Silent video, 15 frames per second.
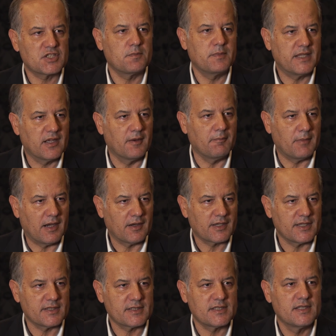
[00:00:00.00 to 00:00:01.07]
bigger
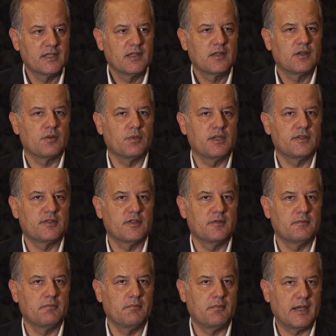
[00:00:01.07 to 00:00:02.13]
market with a
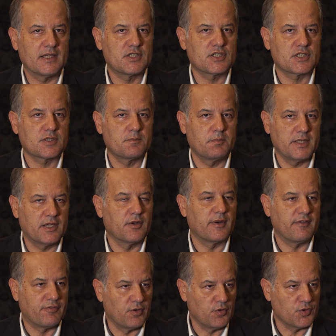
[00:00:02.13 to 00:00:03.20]
much bigger
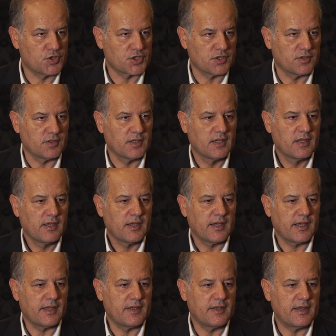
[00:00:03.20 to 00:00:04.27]
evolution,
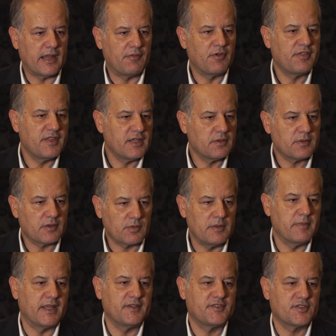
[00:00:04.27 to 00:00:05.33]
and everything
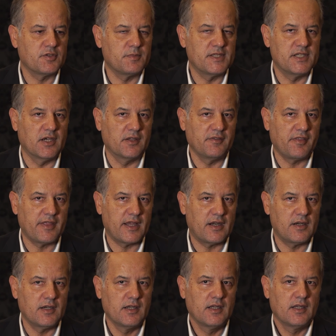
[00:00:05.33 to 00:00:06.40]
remains to be done
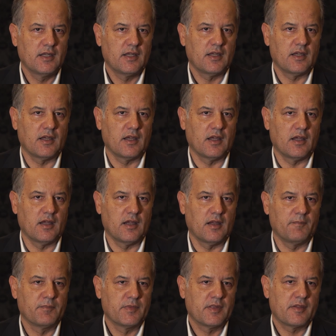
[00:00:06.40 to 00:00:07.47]
there.
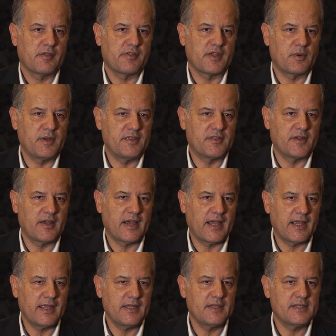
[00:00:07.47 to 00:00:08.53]
There is a
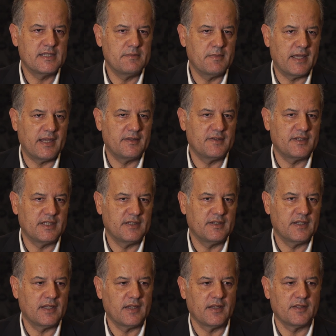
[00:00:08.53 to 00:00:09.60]
high demand
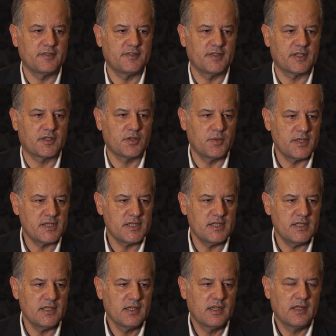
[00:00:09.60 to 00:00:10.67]
in
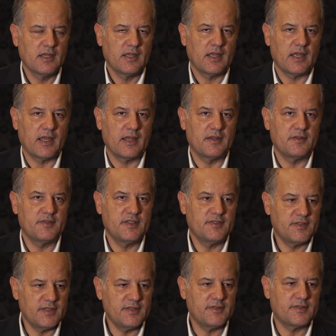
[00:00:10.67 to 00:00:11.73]
security, and
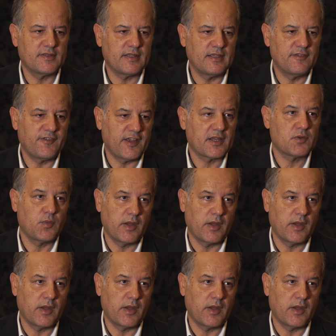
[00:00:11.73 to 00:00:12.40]
this is in fact